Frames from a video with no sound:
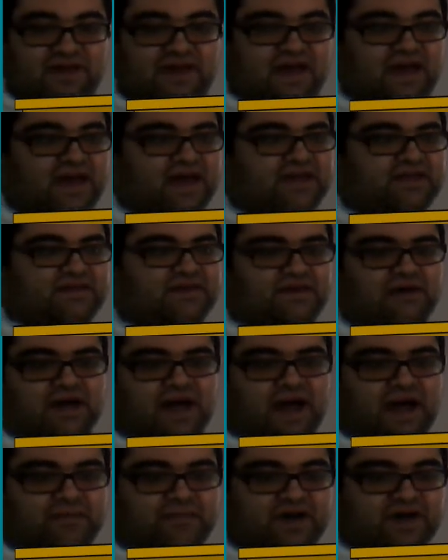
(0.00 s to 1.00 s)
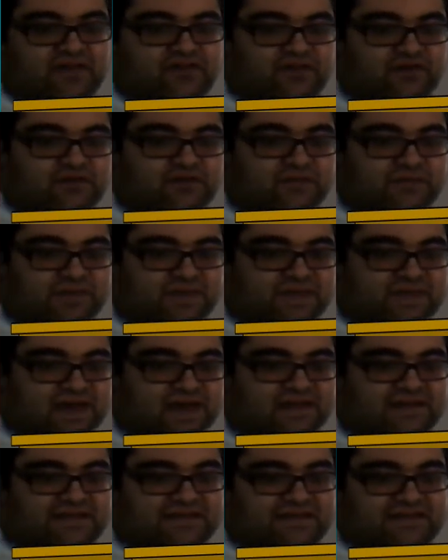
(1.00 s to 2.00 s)
and
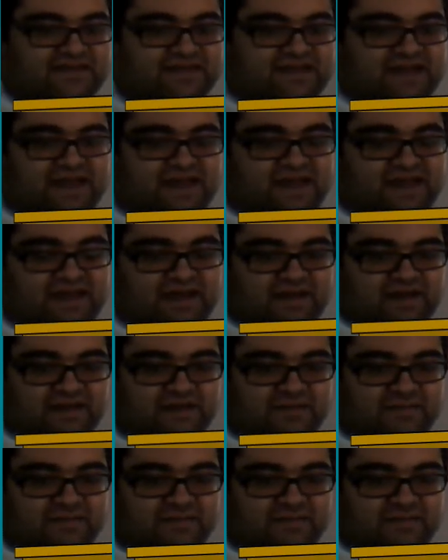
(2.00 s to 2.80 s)
Amazon.ca.